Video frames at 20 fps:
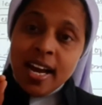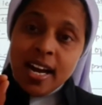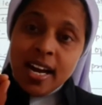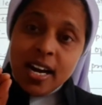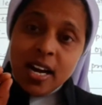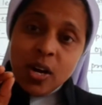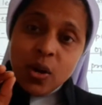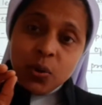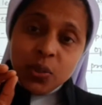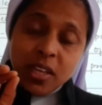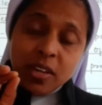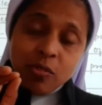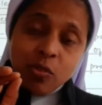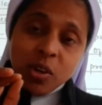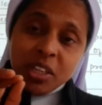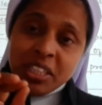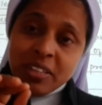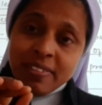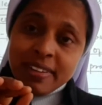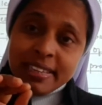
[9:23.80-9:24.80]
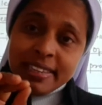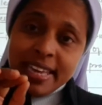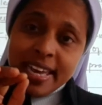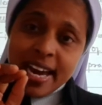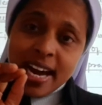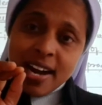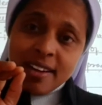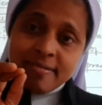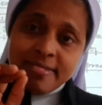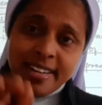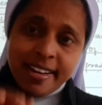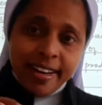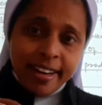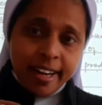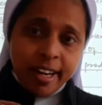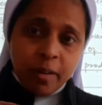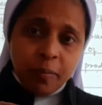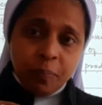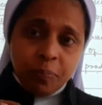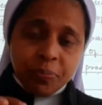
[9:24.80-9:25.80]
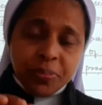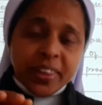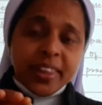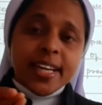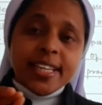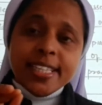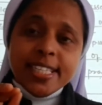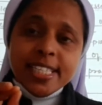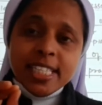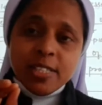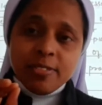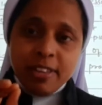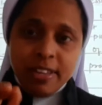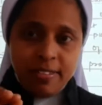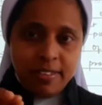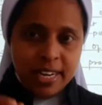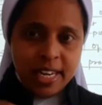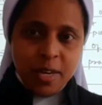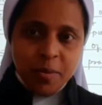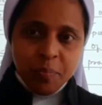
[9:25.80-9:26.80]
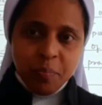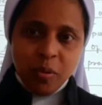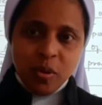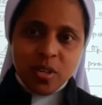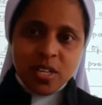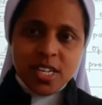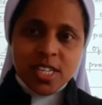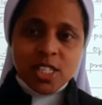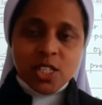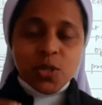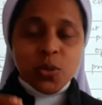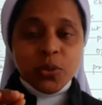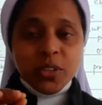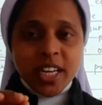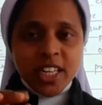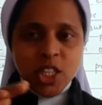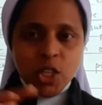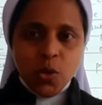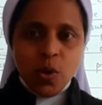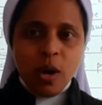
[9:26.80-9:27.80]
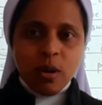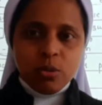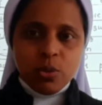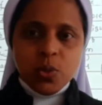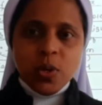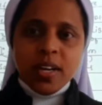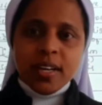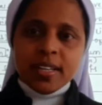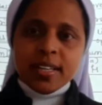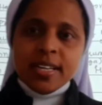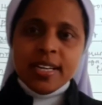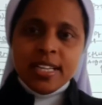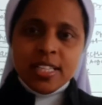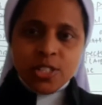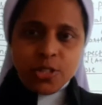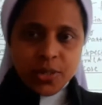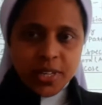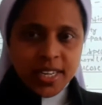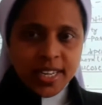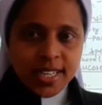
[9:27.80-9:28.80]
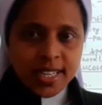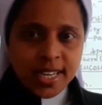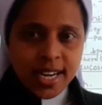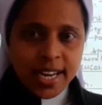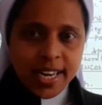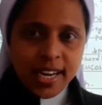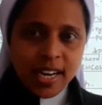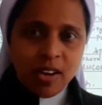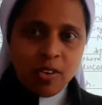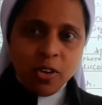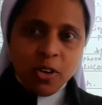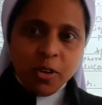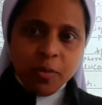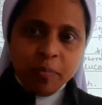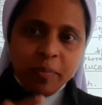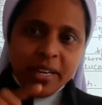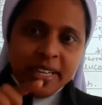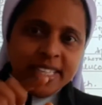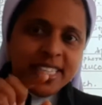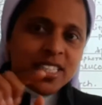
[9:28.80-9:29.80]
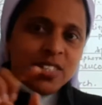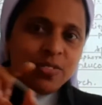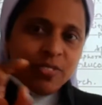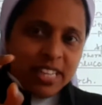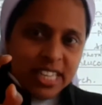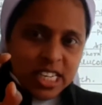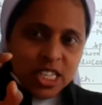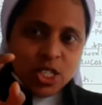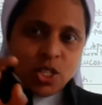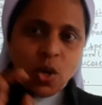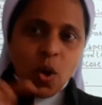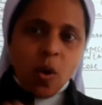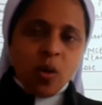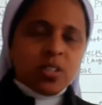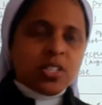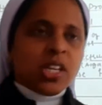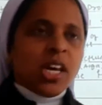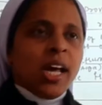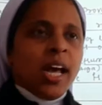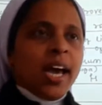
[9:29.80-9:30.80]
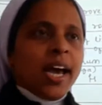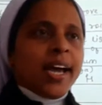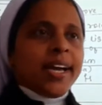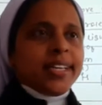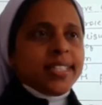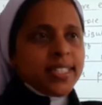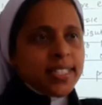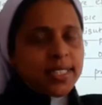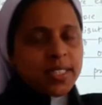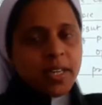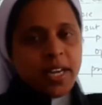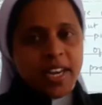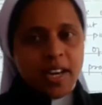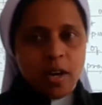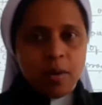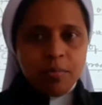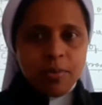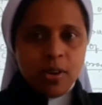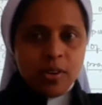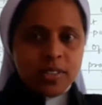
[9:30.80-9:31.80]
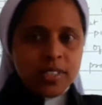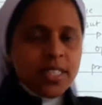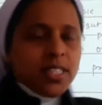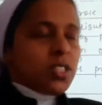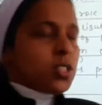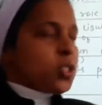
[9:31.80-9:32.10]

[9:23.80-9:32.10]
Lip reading: whatever they have done, that is very important, so that you have to learn. So here I have made it very short and I have brought it.